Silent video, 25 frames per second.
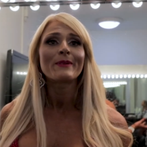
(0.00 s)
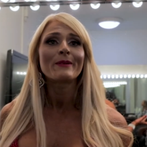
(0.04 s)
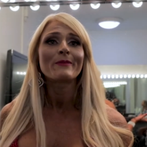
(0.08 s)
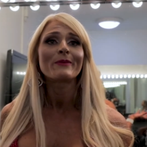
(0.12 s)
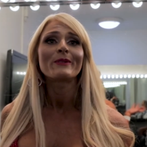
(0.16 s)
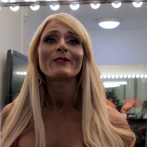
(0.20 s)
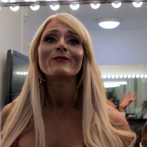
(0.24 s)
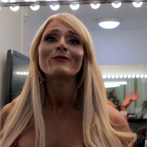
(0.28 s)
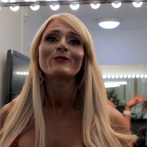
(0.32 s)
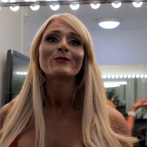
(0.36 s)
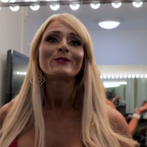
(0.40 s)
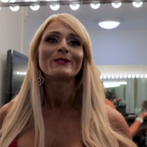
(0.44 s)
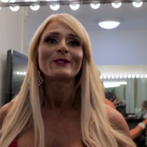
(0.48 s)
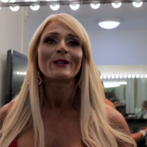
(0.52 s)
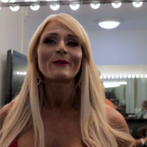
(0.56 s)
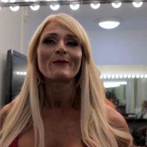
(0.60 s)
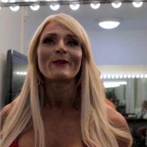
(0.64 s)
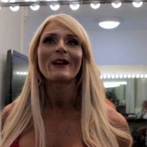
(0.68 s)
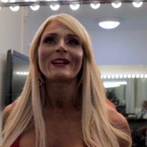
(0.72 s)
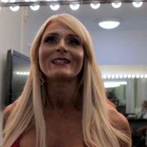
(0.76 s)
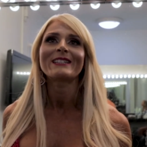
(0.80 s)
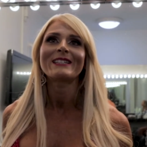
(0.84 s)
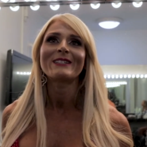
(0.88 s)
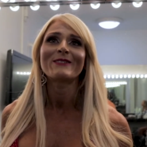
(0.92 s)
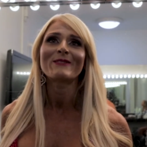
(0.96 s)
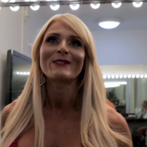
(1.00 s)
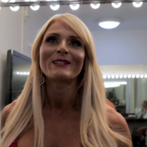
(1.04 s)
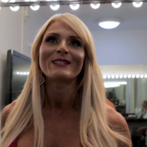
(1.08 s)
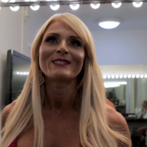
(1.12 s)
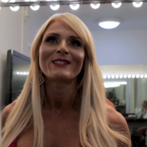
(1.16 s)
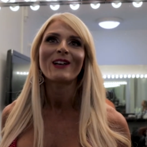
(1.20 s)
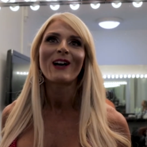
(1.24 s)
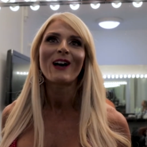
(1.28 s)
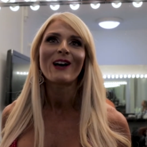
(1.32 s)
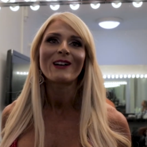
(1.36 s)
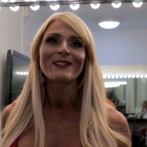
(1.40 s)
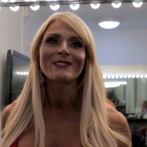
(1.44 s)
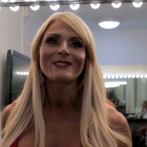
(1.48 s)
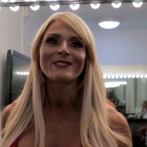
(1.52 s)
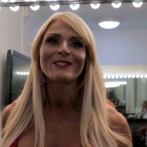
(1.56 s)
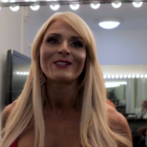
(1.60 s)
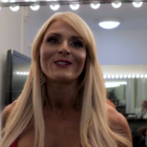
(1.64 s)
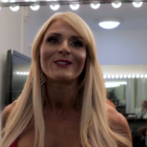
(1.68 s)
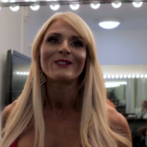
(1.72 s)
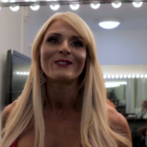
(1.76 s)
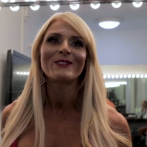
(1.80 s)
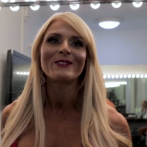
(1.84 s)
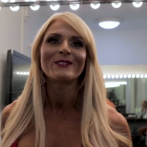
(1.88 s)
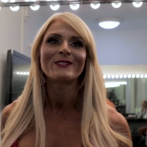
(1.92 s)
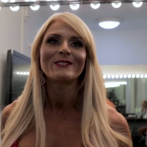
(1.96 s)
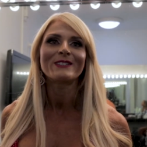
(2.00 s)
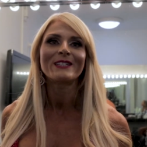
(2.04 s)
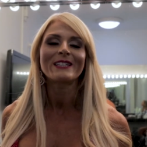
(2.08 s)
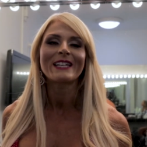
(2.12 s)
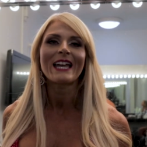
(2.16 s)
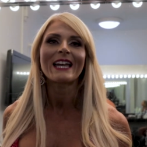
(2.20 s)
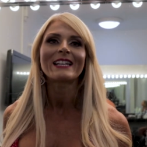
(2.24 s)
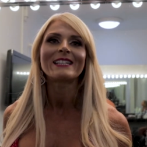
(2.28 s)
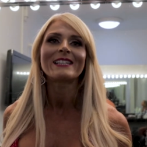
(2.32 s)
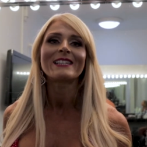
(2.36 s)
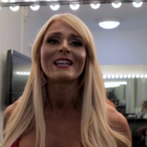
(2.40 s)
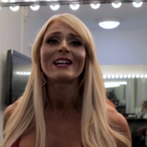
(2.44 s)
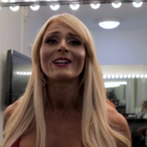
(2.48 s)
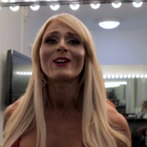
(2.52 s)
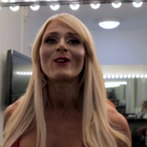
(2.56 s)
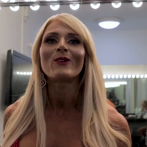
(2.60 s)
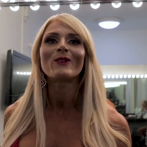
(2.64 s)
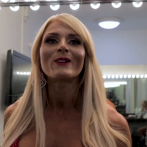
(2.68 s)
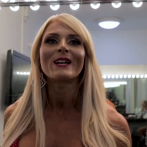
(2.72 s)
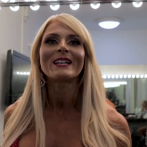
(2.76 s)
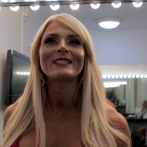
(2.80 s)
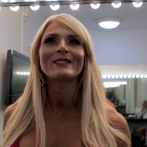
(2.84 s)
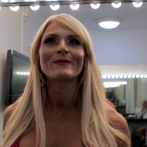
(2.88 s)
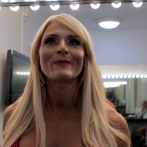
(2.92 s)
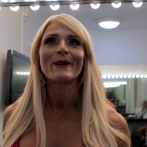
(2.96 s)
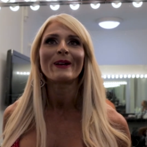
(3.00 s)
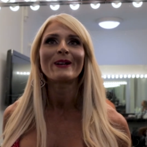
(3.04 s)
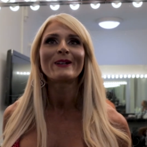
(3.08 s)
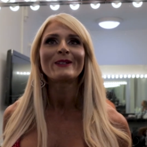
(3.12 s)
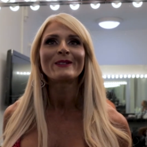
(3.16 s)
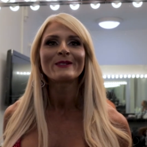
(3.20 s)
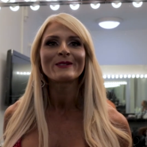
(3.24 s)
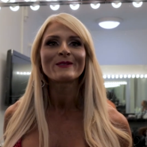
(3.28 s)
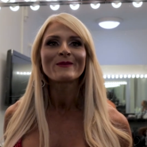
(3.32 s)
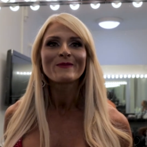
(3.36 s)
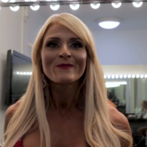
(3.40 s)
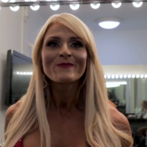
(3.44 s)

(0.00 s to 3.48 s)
people that have also worked equally as hard to to get to their goal, I suppose.